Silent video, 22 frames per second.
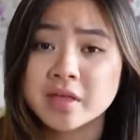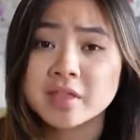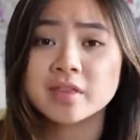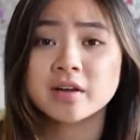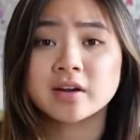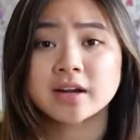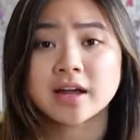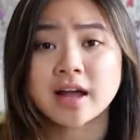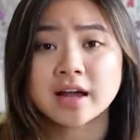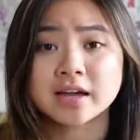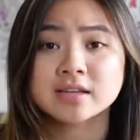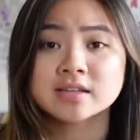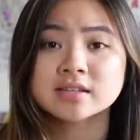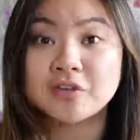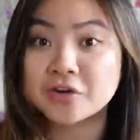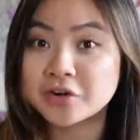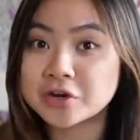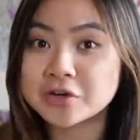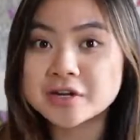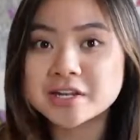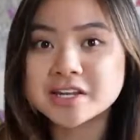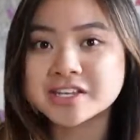been there, guys. If
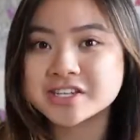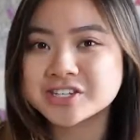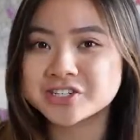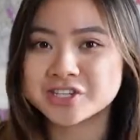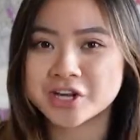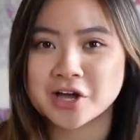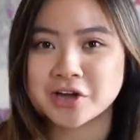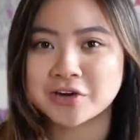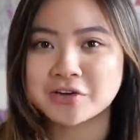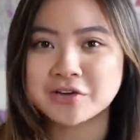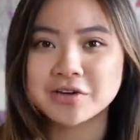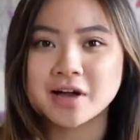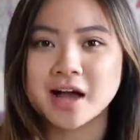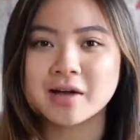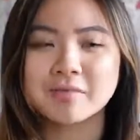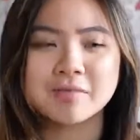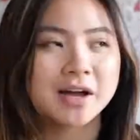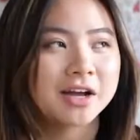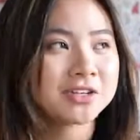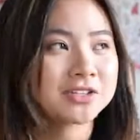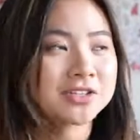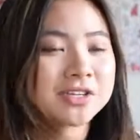you're new to this channel,
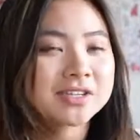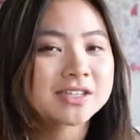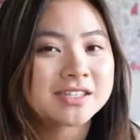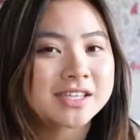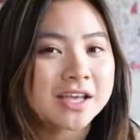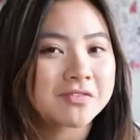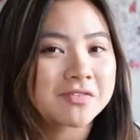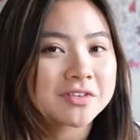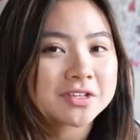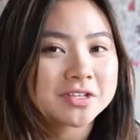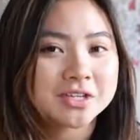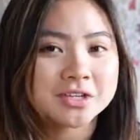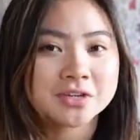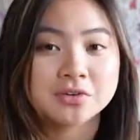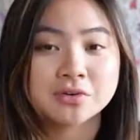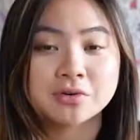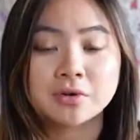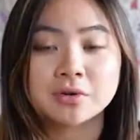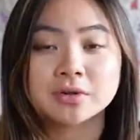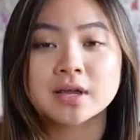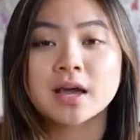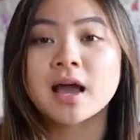I'm actually a
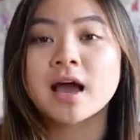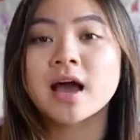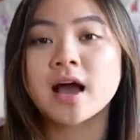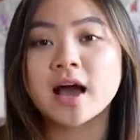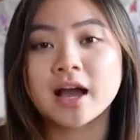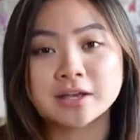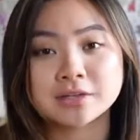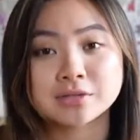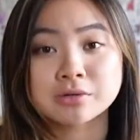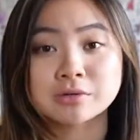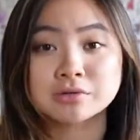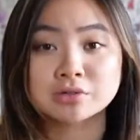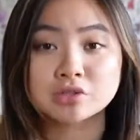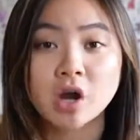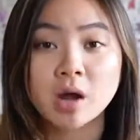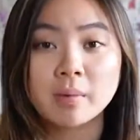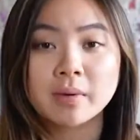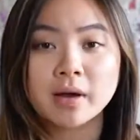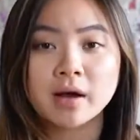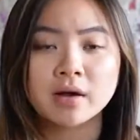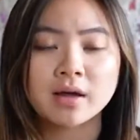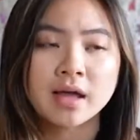17-year-old high school
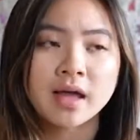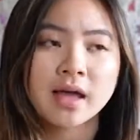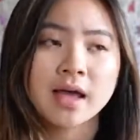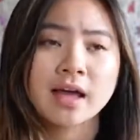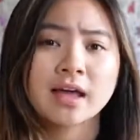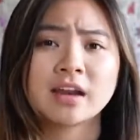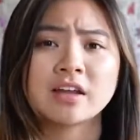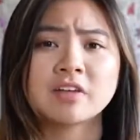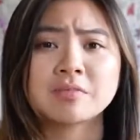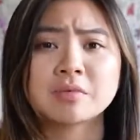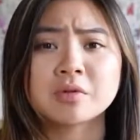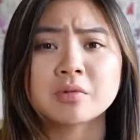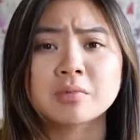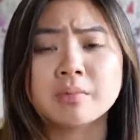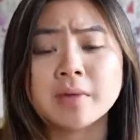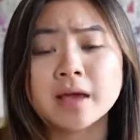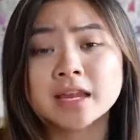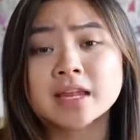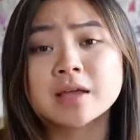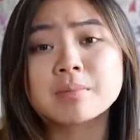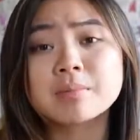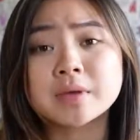dropout, and I've built
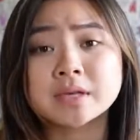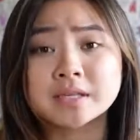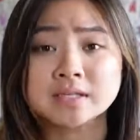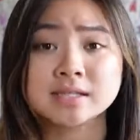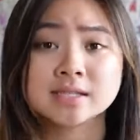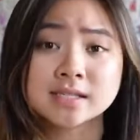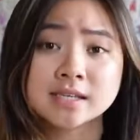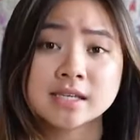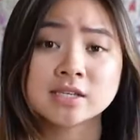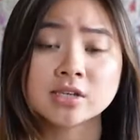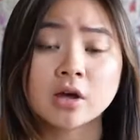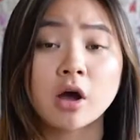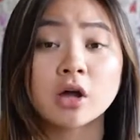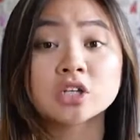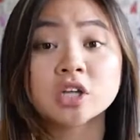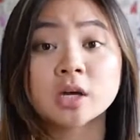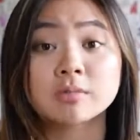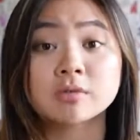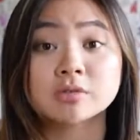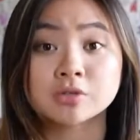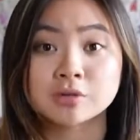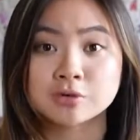many businesses on
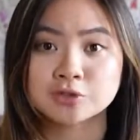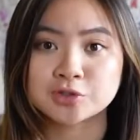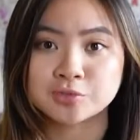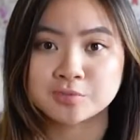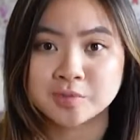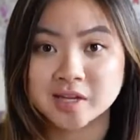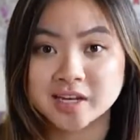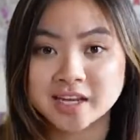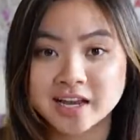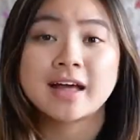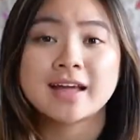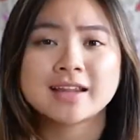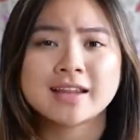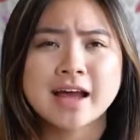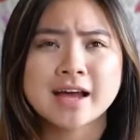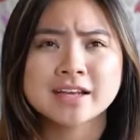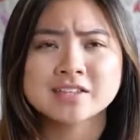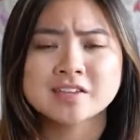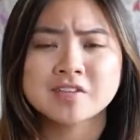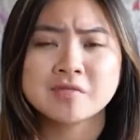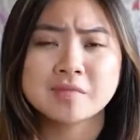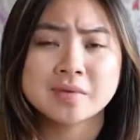top of social media. And
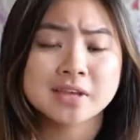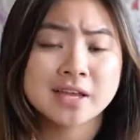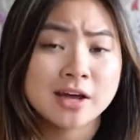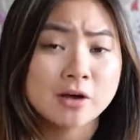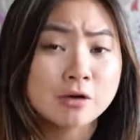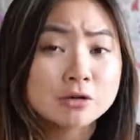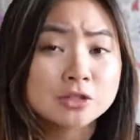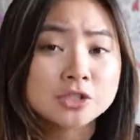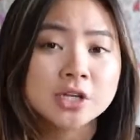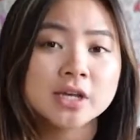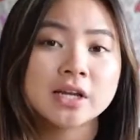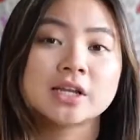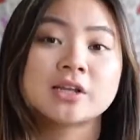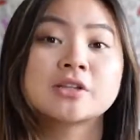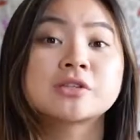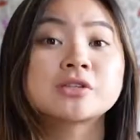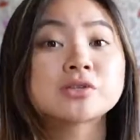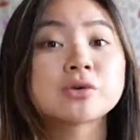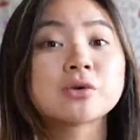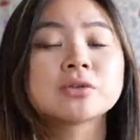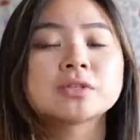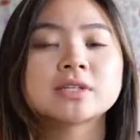as I've been coaching and
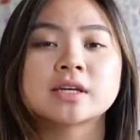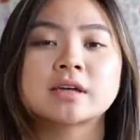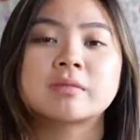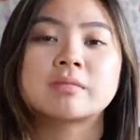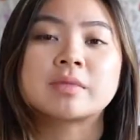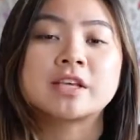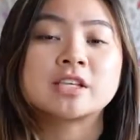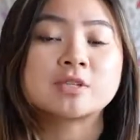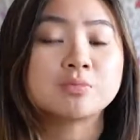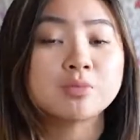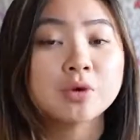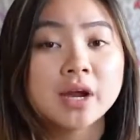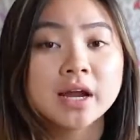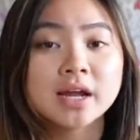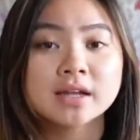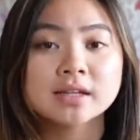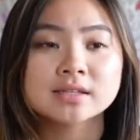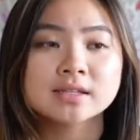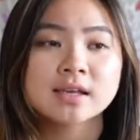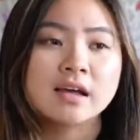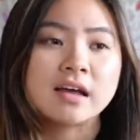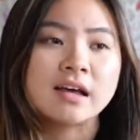consulting with these
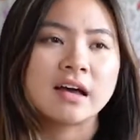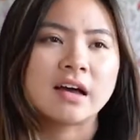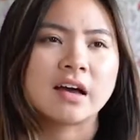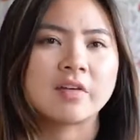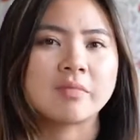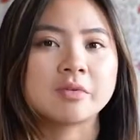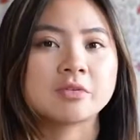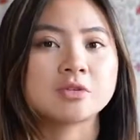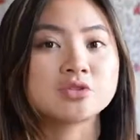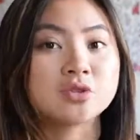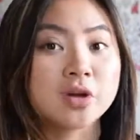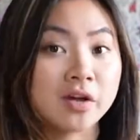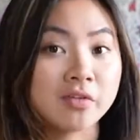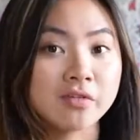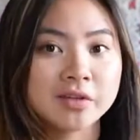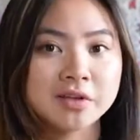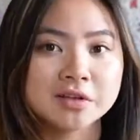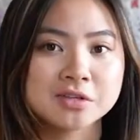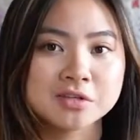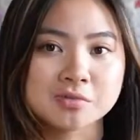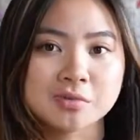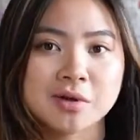brands, I've been
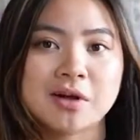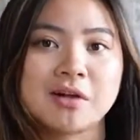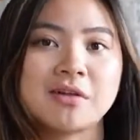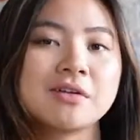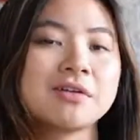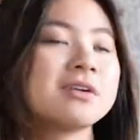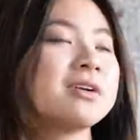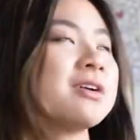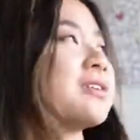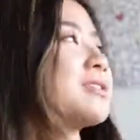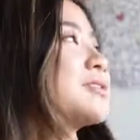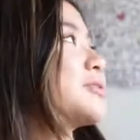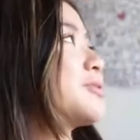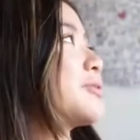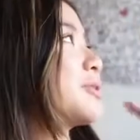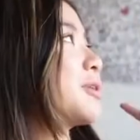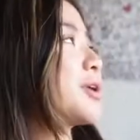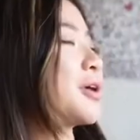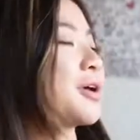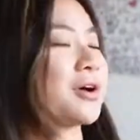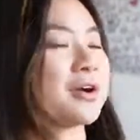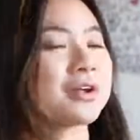traveling as well.
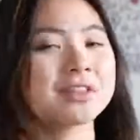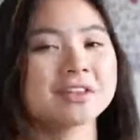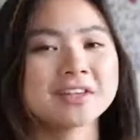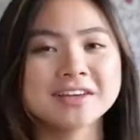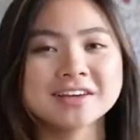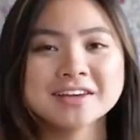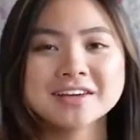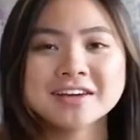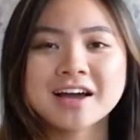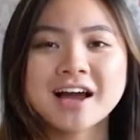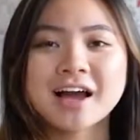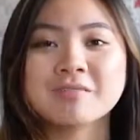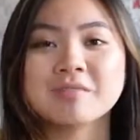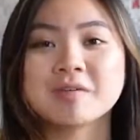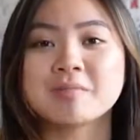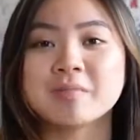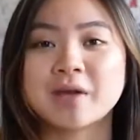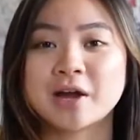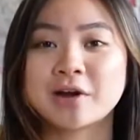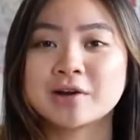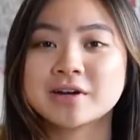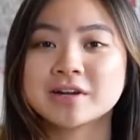So currently, I'm in
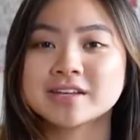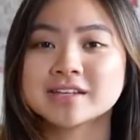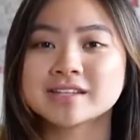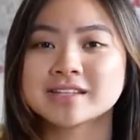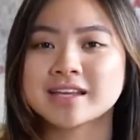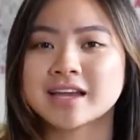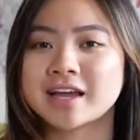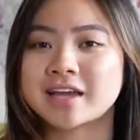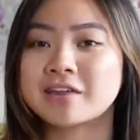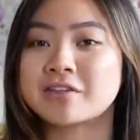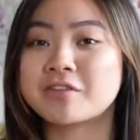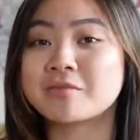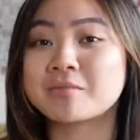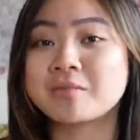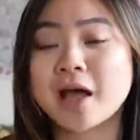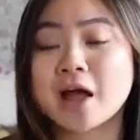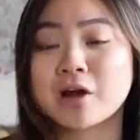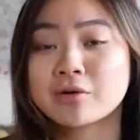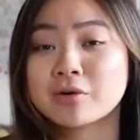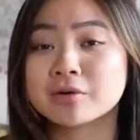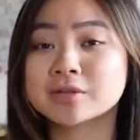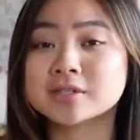Paris, and the
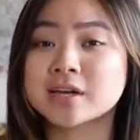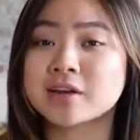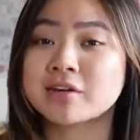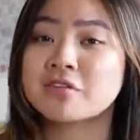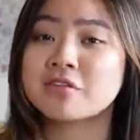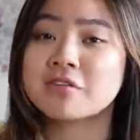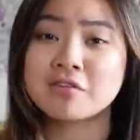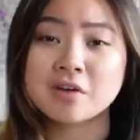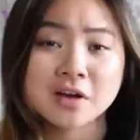background's kind of